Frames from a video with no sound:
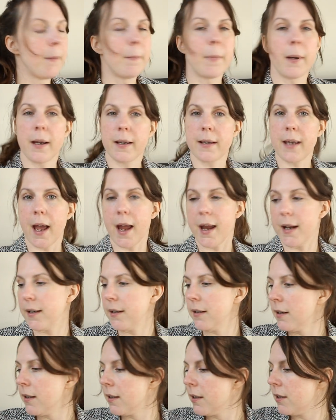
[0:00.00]
But
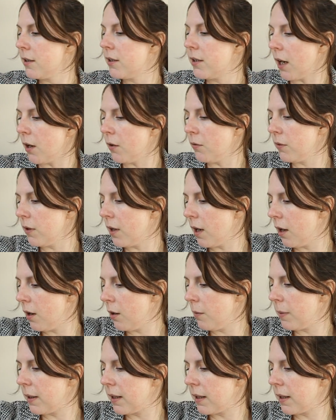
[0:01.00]
again, don't know